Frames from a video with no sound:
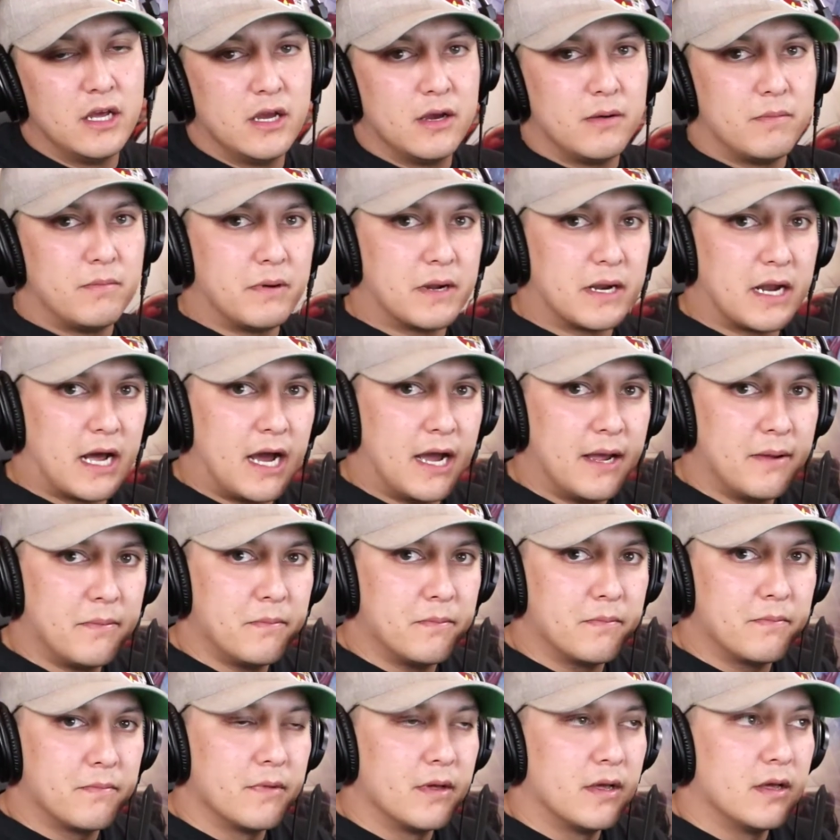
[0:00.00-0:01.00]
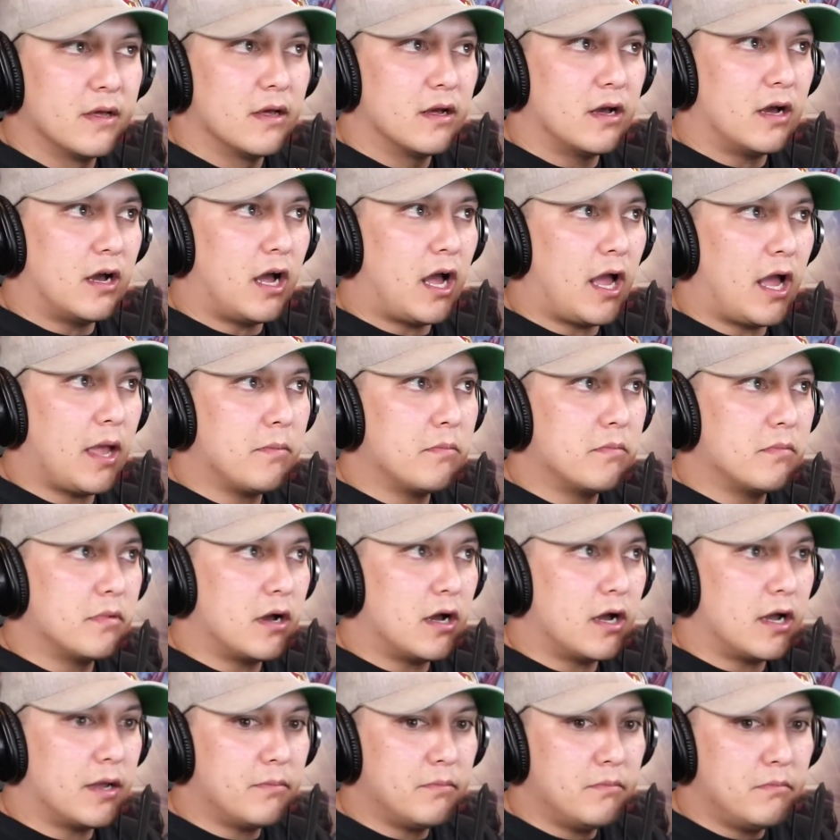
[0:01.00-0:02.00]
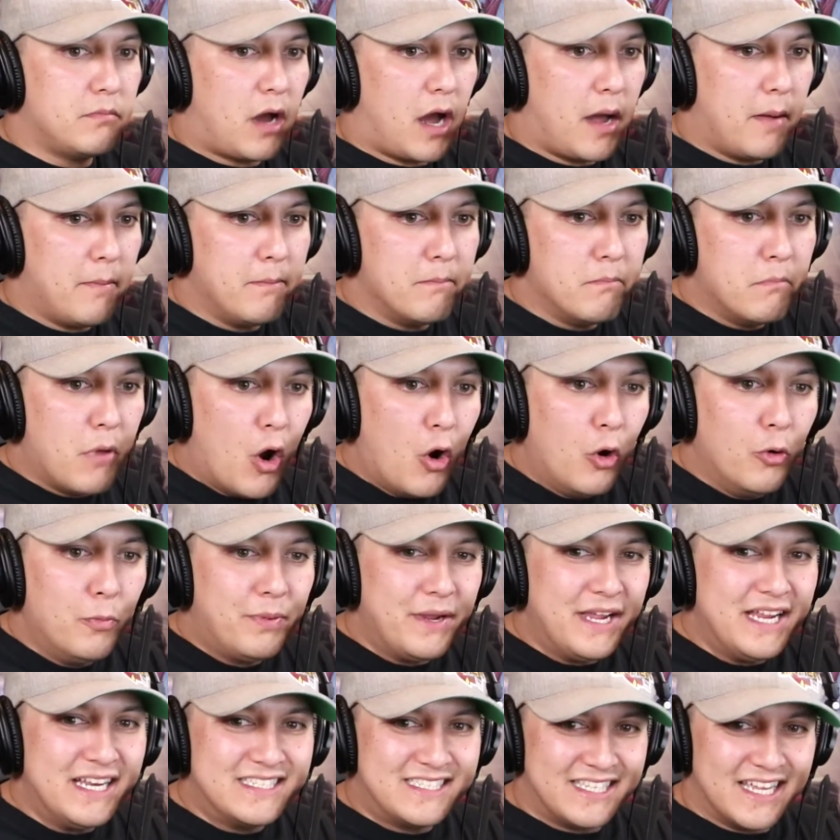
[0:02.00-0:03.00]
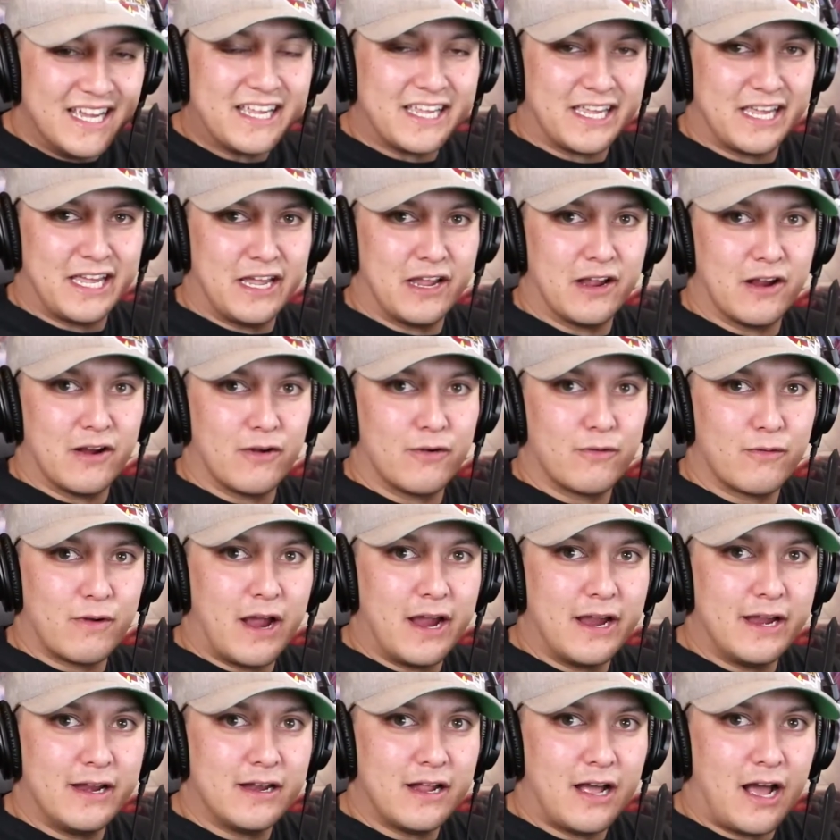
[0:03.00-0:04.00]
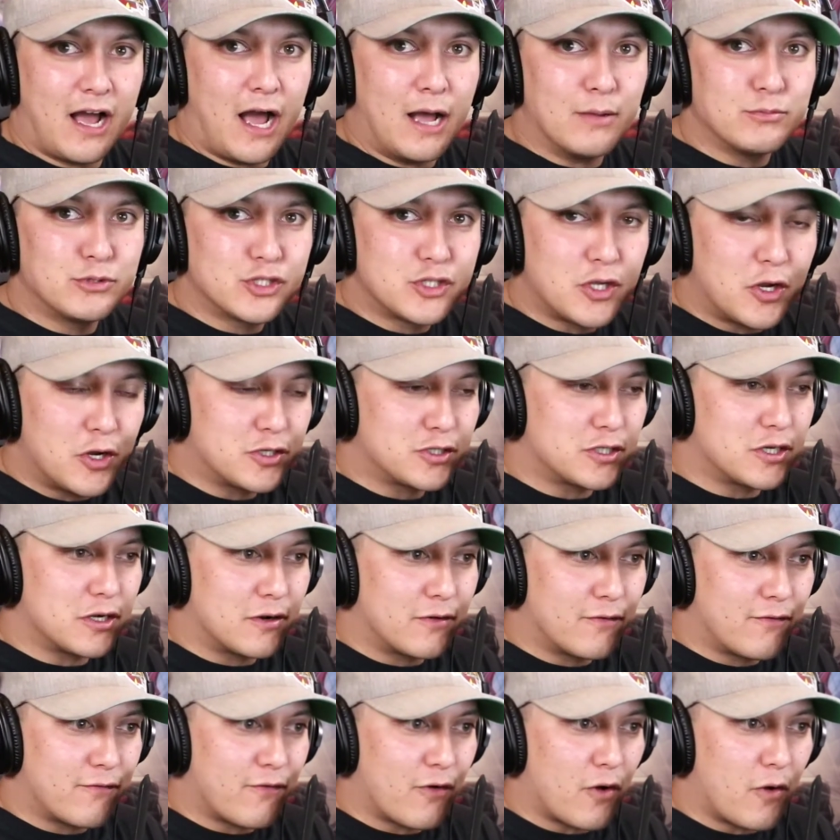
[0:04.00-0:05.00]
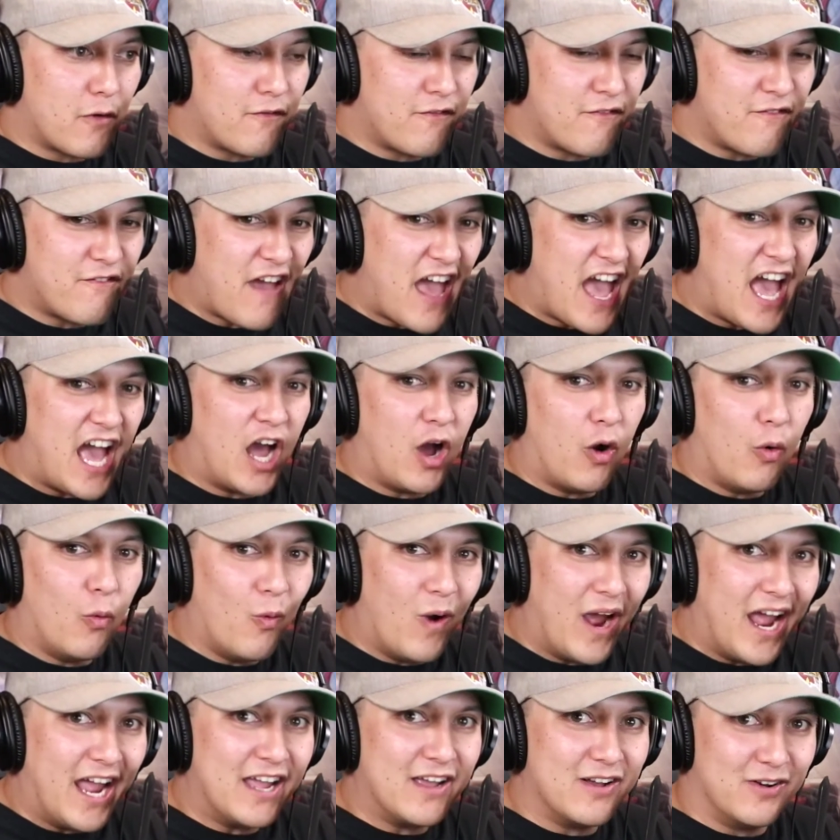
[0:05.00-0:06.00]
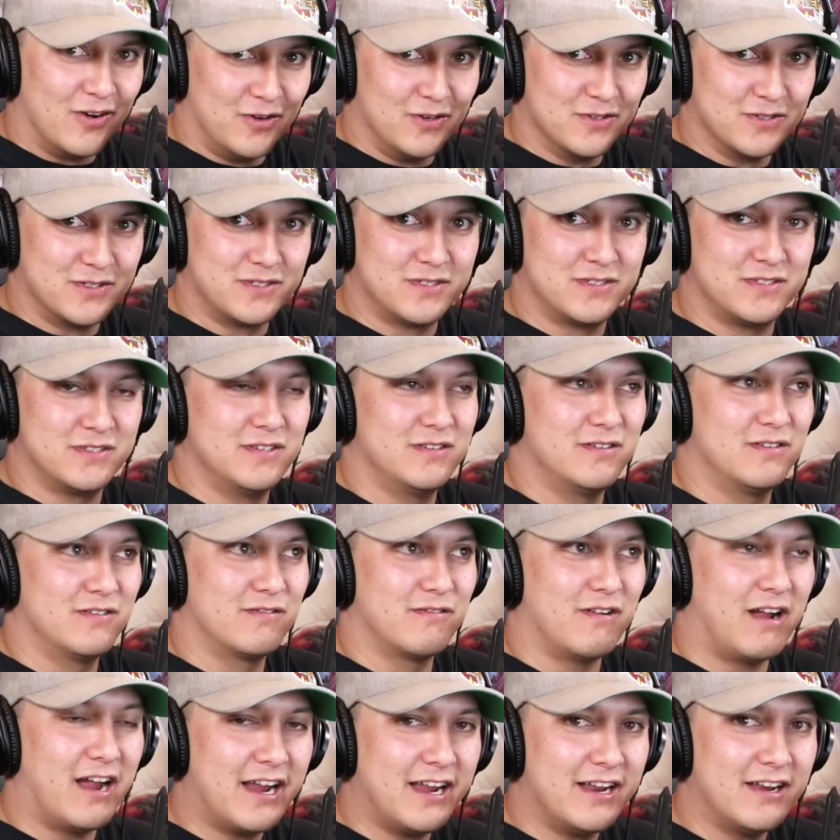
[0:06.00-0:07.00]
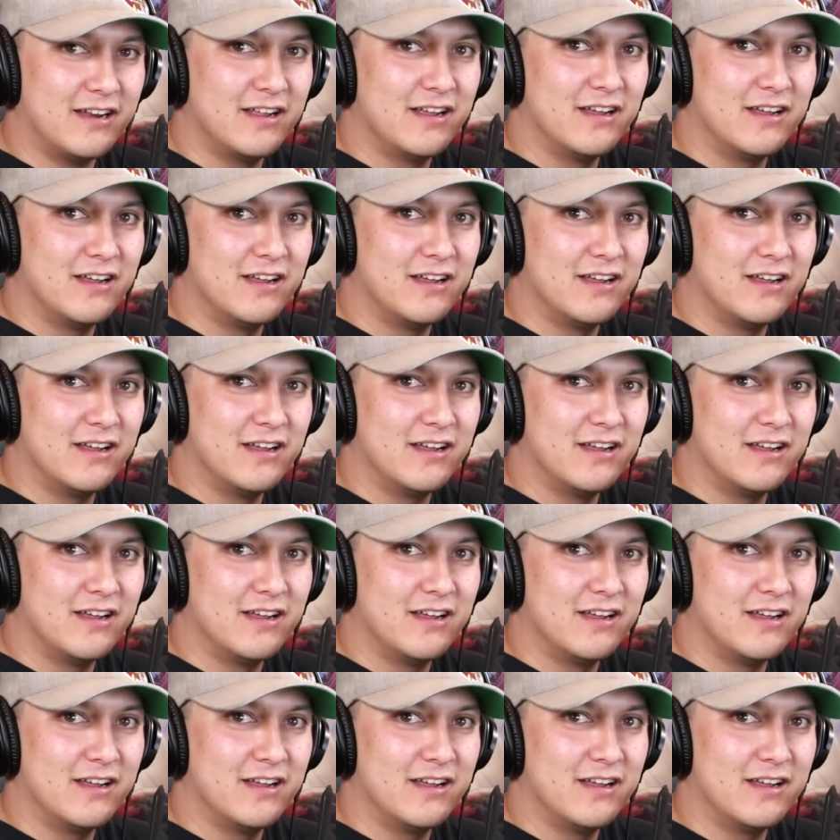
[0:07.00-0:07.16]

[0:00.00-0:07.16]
But I'm Moby Dick here, right? I'm searching for fat whales, right?